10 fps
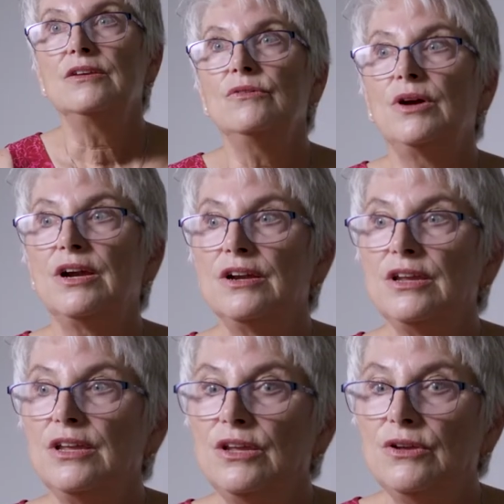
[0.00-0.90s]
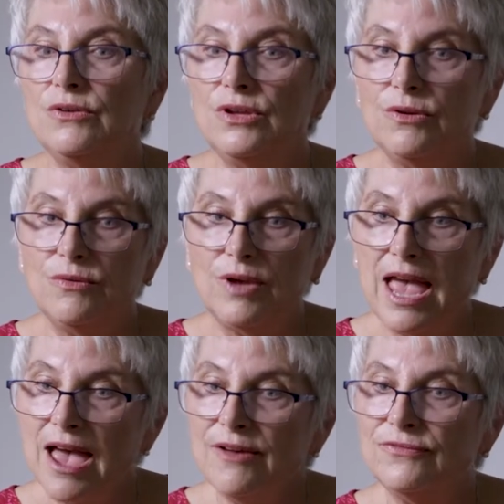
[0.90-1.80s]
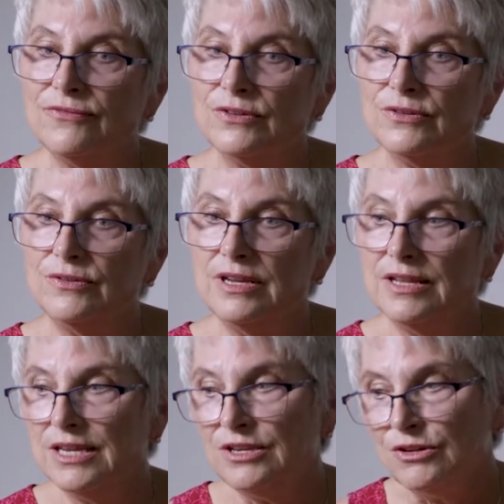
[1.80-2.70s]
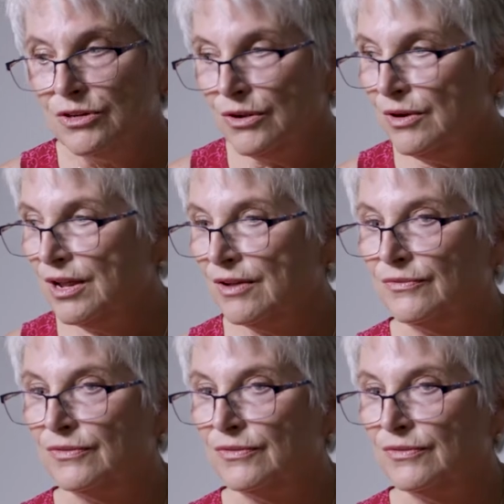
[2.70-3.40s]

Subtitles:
where you have food and then you don't have